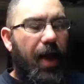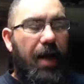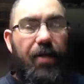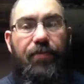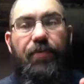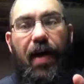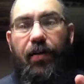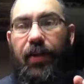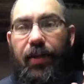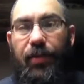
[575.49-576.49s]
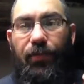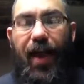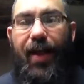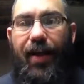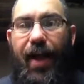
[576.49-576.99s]
And I have found that this
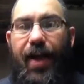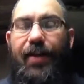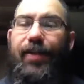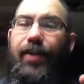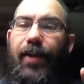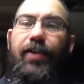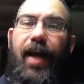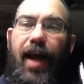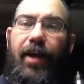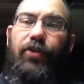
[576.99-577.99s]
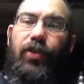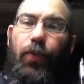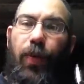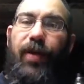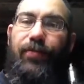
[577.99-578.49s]
flat cotton does actually
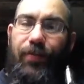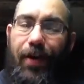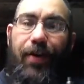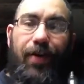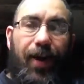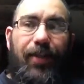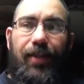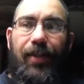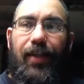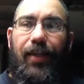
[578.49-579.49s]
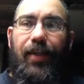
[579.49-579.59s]
wick very nicely